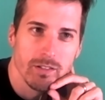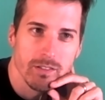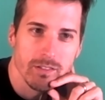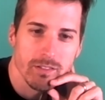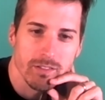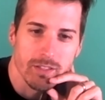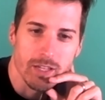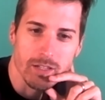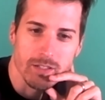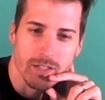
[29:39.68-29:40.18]
You
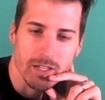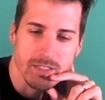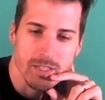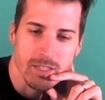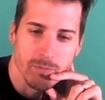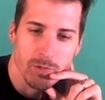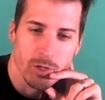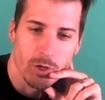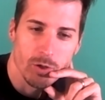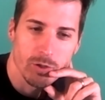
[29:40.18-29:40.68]
got
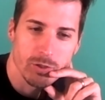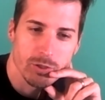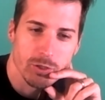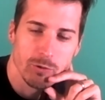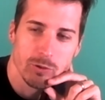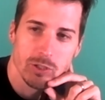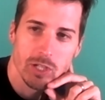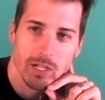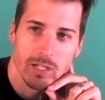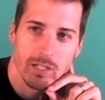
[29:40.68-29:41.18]
something too
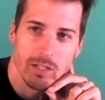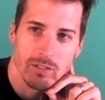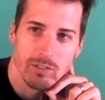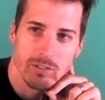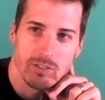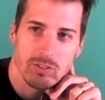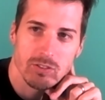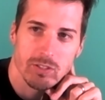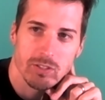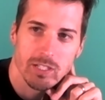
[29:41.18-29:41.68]
shady on your
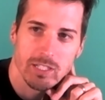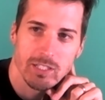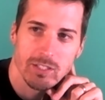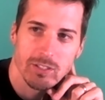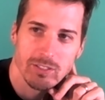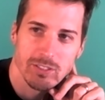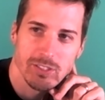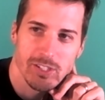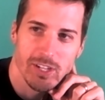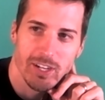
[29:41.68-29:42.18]
screen,
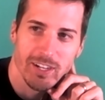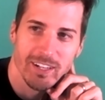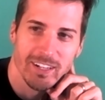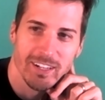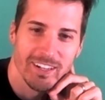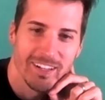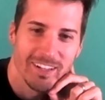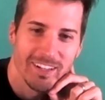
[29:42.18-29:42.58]
couldn't share?